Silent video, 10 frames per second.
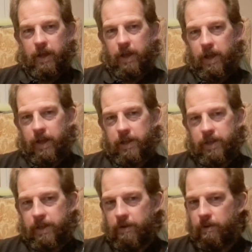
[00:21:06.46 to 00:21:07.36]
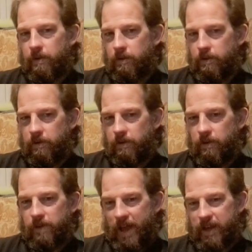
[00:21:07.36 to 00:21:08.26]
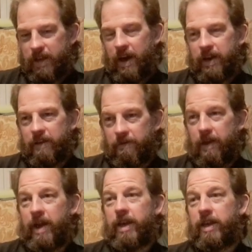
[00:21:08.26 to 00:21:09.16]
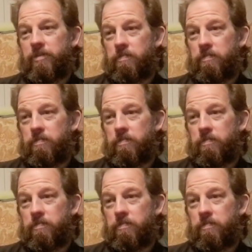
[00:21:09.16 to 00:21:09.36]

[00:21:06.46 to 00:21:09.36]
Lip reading: and all that kind of thing,